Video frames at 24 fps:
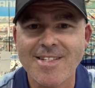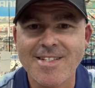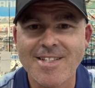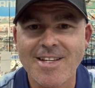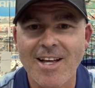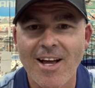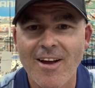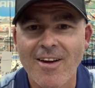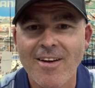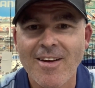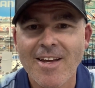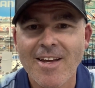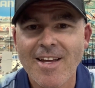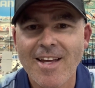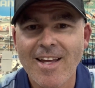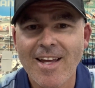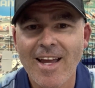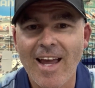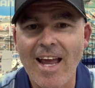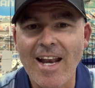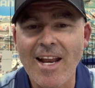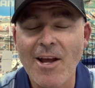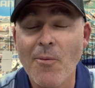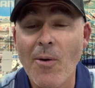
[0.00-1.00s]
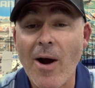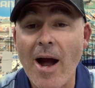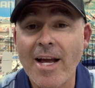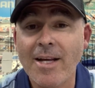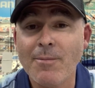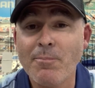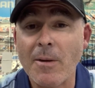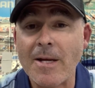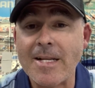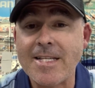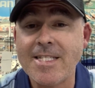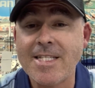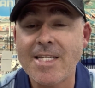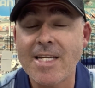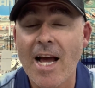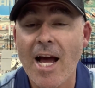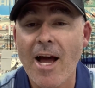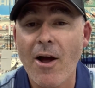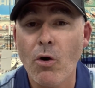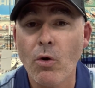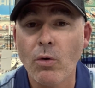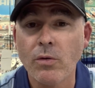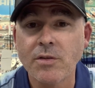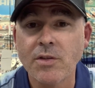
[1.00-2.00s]
So anyway, but
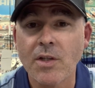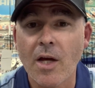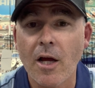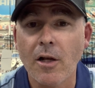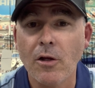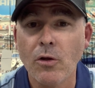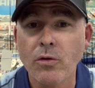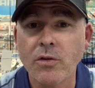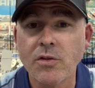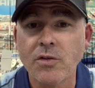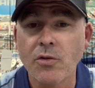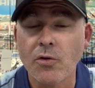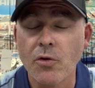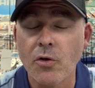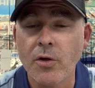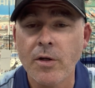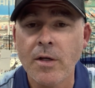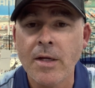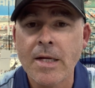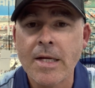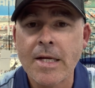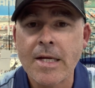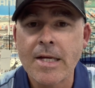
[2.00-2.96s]
also it looks good.